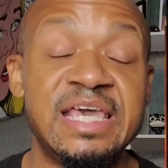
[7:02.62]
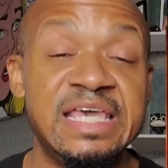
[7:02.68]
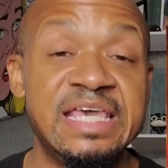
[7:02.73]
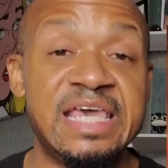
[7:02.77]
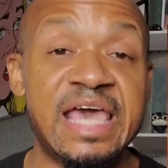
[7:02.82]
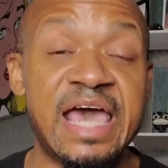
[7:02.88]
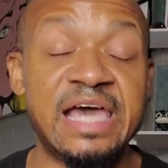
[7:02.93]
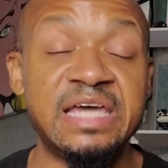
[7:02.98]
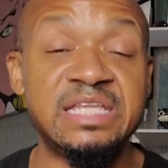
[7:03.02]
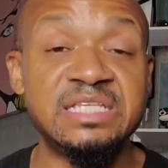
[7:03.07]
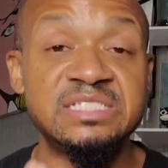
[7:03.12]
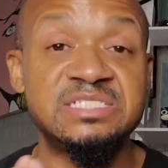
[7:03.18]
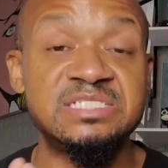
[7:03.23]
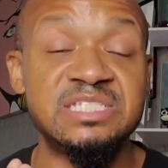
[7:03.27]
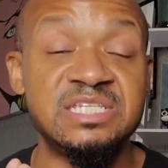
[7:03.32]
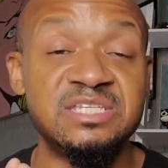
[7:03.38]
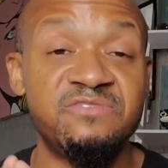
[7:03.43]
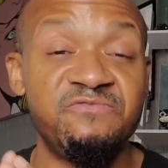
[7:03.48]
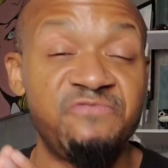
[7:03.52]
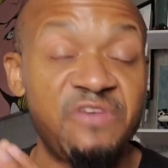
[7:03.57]
It had
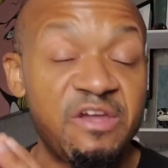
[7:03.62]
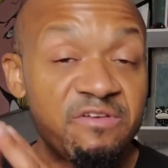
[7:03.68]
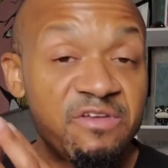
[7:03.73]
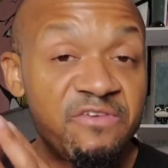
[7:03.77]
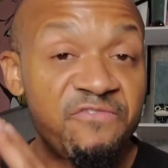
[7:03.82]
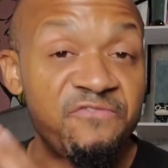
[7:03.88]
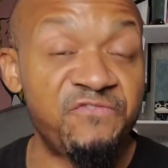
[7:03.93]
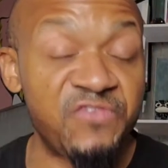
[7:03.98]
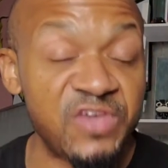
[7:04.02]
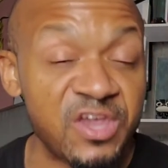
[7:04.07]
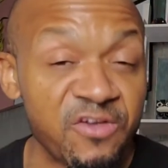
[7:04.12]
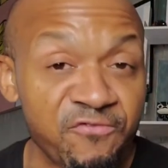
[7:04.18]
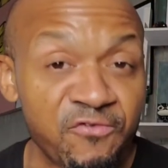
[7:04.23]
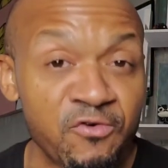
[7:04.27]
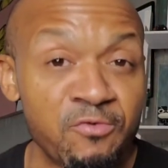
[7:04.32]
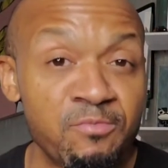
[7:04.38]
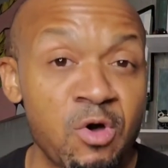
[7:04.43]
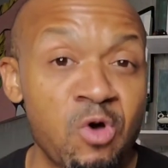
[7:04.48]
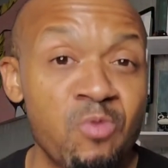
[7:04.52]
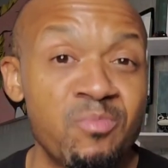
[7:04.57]
its, its very
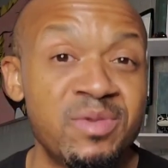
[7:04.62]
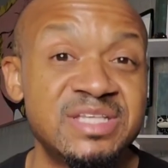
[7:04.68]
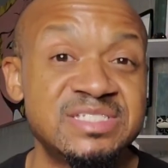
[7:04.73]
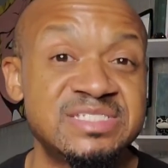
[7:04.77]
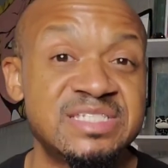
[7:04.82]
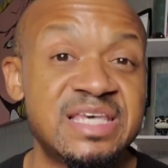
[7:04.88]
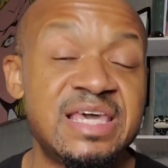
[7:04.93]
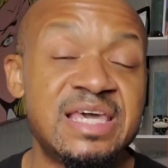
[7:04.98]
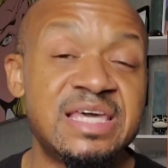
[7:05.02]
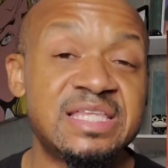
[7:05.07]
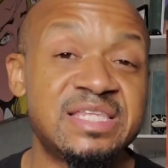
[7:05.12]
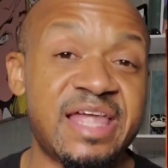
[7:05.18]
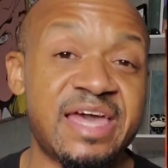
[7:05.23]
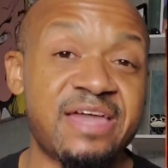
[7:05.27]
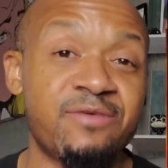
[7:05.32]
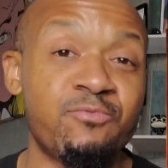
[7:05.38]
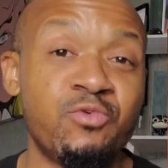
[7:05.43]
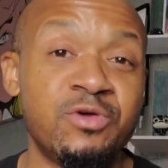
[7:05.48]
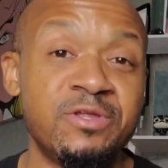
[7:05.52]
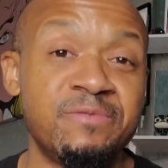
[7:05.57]
fearful moments.
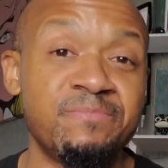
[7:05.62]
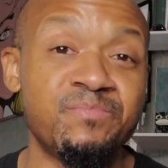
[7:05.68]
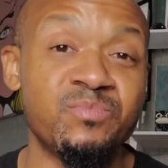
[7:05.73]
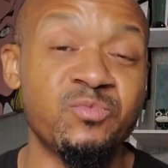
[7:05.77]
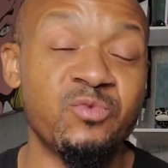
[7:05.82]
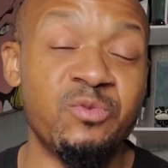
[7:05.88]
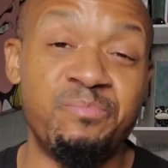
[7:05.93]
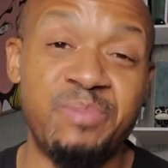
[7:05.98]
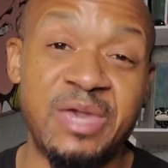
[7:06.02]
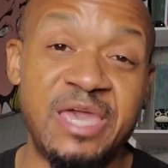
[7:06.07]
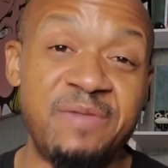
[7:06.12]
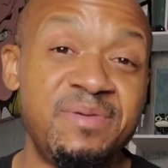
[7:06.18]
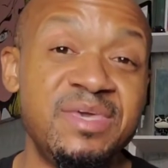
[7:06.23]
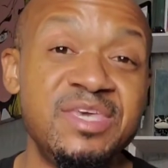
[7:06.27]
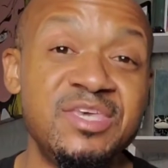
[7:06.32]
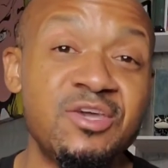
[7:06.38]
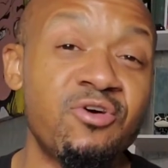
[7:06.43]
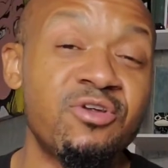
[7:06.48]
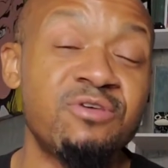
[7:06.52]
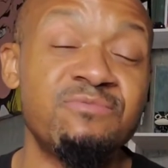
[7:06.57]
Like when when Baby
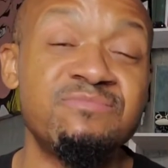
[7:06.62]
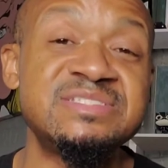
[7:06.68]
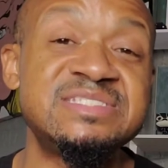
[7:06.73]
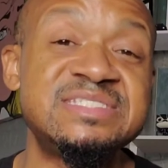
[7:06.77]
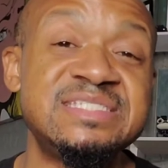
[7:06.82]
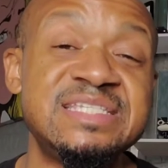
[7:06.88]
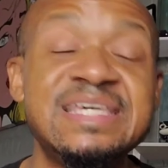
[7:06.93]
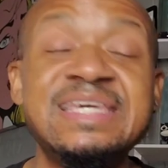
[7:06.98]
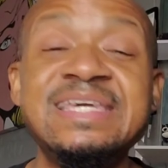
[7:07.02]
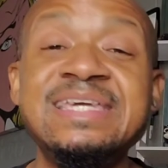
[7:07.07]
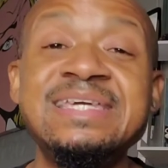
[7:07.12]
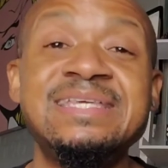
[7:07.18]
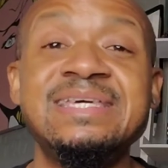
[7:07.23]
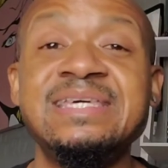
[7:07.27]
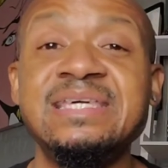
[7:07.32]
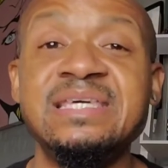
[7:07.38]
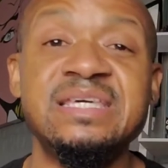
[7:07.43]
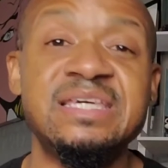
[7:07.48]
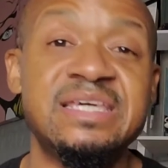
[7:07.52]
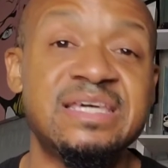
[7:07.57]
Yoda was
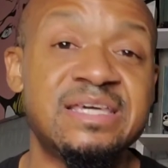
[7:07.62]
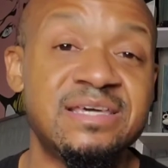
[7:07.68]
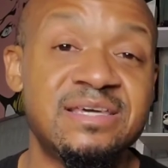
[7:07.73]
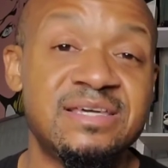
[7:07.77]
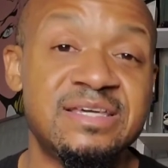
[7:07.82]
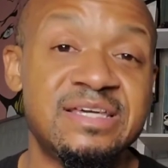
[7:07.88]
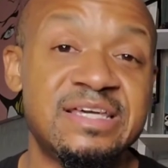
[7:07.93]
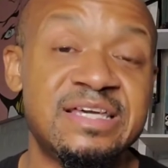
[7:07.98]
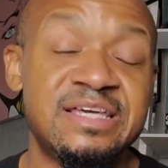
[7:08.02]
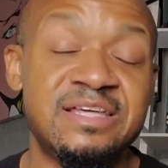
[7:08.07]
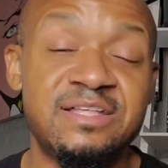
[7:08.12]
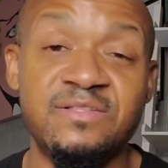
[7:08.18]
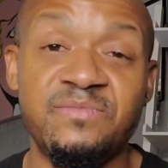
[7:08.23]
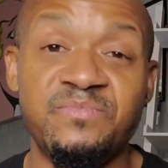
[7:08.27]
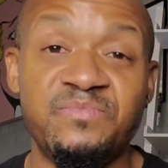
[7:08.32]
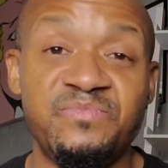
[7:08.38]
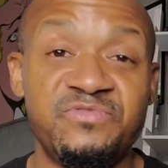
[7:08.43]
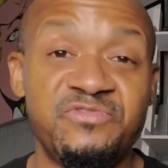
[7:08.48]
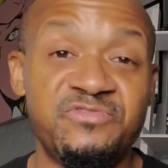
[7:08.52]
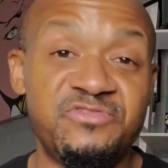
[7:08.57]
eating
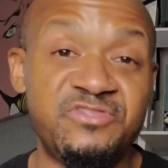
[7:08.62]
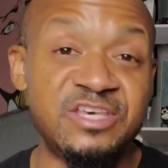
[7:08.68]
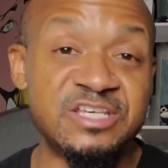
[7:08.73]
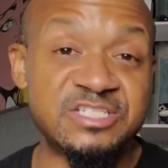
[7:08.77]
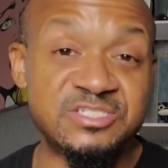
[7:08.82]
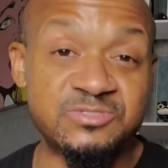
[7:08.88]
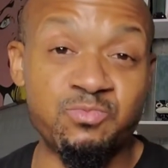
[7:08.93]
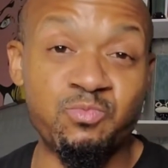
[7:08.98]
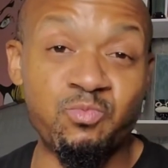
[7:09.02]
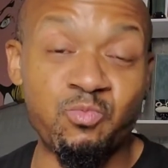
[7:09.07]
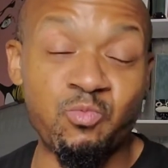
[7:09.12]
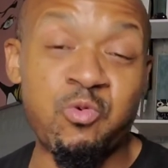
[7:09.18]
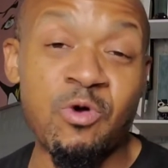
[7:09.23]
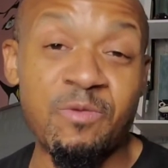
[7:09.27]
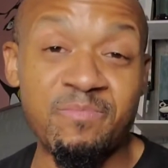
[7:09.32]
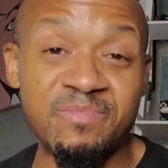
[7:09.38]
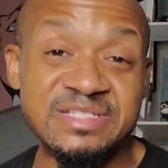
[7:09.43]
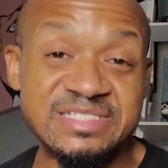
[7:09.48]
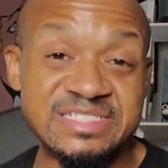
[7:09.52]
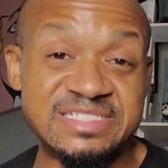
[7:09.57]
this
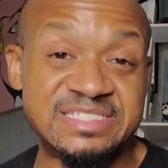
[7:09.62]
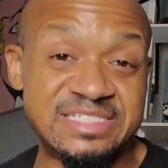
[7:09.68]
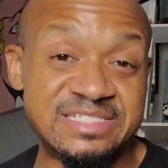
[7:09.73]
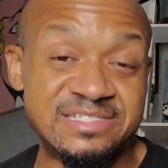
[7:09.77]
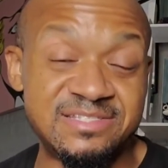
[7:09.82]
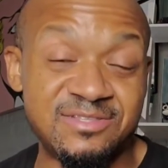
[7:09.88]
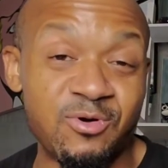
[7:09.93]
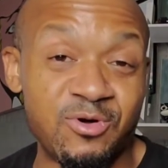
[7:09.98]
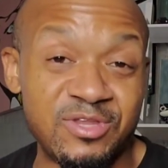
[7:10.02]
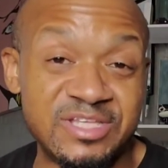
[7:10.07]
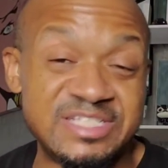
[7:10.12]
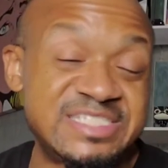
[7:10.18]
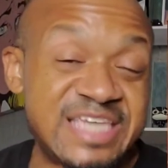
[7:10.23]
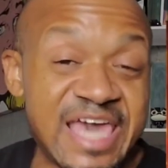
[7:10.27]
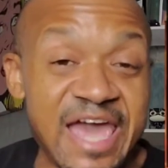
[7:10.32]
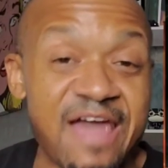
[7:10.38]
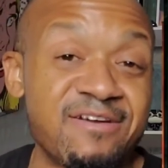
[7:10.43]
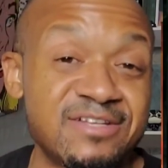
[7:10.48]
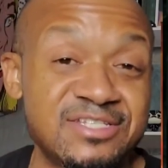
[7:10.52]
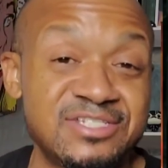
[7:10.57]
woman's or this
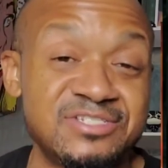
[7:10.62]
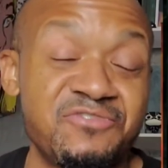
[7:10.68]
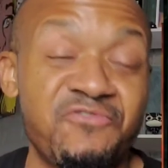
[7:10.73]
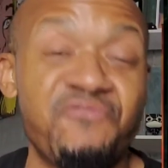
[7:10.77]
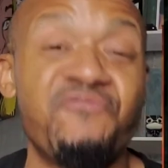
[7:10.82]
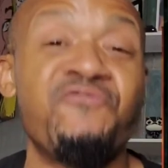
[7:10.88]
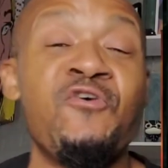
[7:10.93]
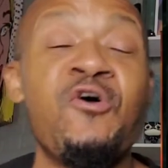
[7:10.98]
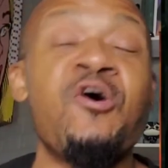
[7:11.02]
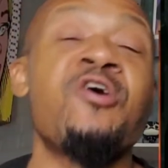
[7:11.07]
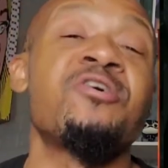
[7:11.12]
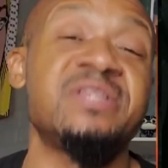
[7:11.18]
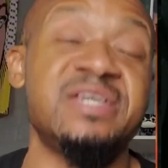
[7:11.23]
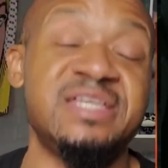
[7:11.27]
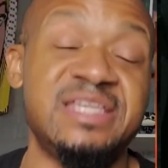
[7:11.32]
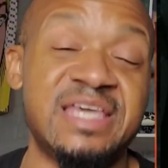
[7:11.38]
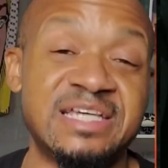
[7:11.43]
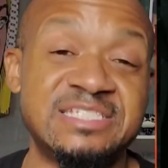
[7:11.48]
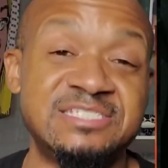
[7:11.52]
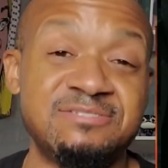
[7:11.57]
character, the frog
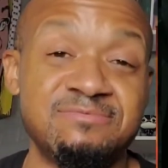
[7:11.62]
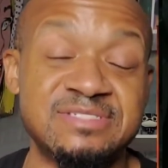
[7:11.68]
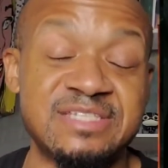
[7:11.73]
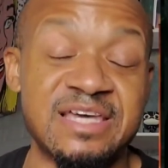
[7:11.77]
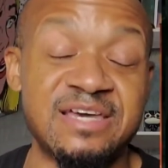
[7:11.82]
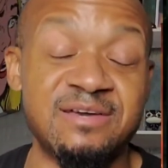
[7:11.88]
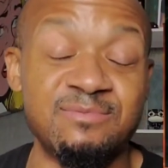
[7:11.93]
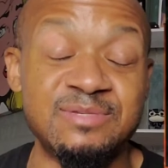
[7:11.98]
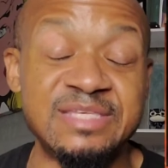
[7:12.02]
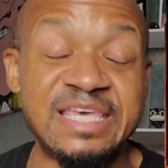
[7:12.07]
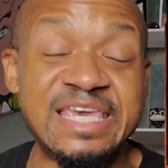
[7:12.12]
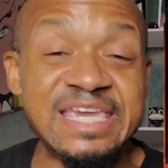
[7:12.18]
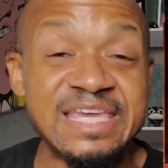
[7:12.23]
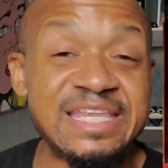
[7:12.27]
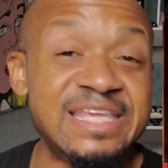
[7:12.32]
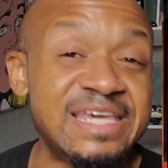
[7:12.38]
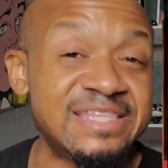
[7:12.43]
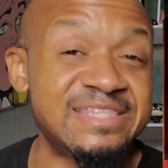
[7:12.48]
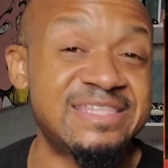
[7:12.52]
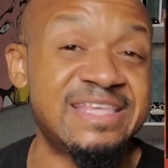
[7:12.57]
lady, as she was titled,
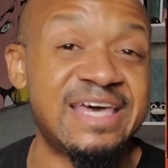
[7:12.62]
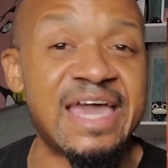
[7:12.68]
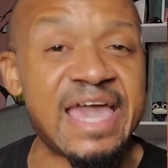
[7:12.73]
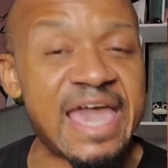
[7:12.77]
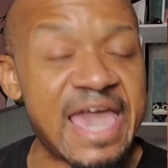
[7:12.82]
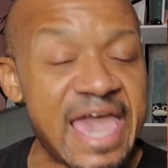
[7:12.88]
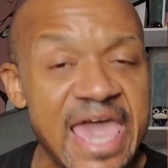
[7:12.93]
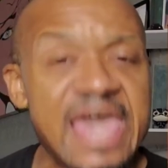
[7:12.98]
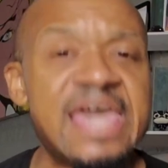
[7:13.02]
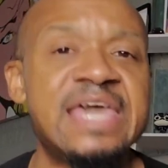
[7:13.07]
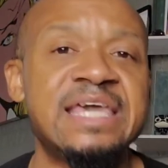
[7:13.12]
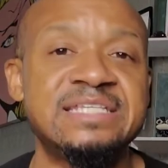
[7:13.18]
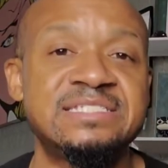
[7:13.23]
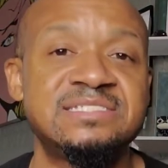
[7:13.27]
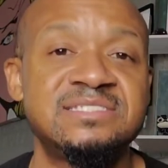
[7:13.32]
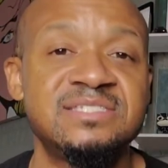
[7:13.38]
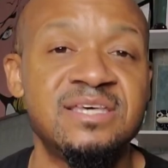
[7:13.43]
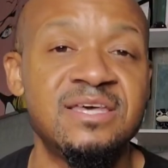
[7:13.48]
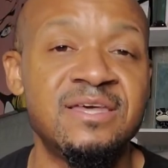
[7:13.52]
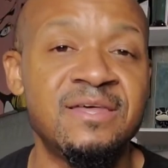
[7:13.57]
eating the
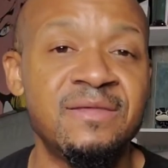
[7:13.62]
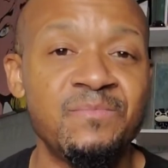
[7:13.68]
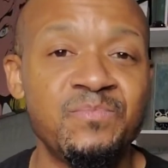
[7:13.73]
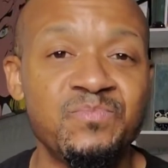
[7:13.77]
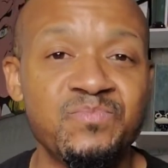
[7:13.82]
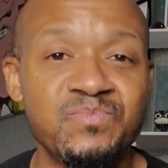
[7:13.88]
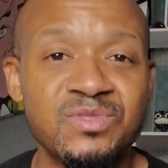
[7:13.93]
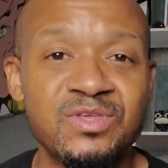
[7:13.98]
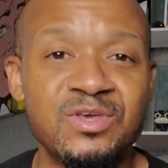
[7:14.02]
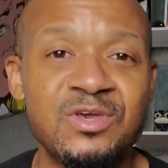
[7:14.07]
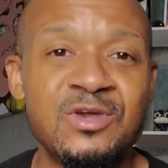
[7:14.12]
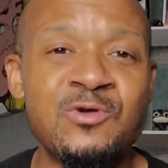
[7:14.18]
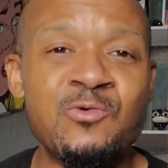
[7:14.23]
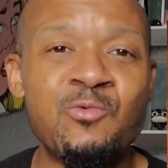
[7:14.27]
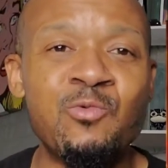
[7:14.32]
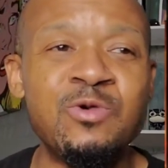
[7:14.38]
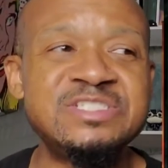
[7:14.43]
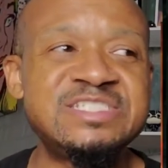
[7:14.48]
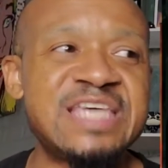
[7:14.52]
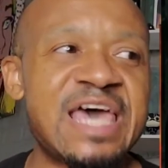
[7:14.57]
eggs,
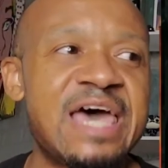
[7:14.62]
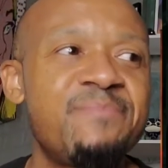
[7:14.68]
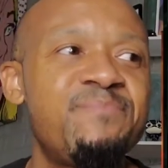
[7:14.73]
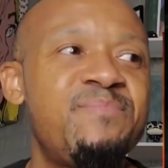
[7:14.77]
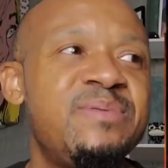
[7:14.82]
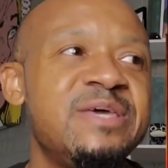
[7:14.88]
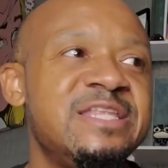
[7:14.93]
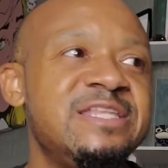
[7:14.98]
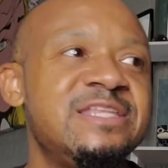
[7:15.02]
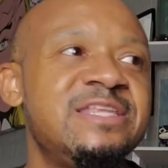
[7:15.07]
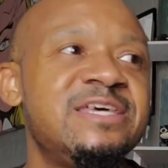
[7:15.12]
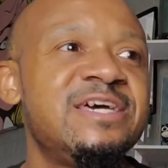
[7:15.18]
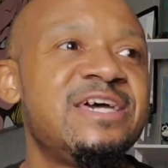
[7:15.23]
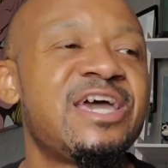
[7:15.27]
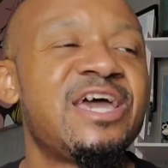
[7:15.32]
which had been